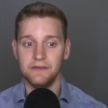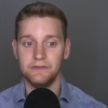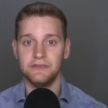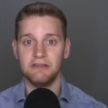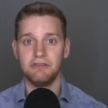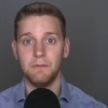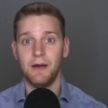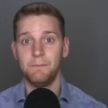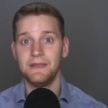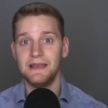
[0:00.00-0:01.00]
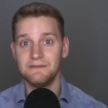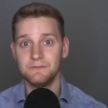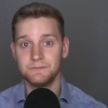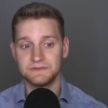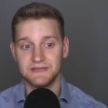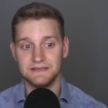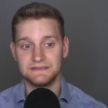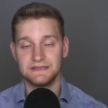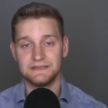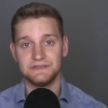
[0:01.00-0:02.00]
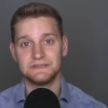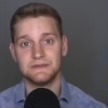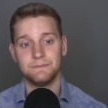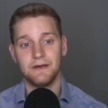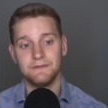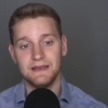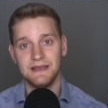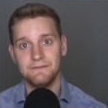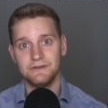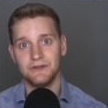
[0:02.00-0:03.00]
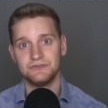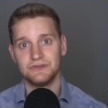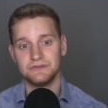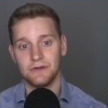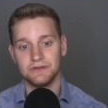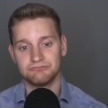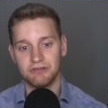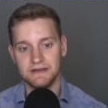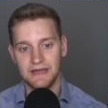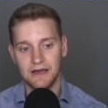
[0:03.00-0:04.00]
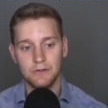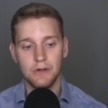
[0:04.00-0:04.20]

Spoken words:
Ethereum up 11%, sitting just above $1,100 right now.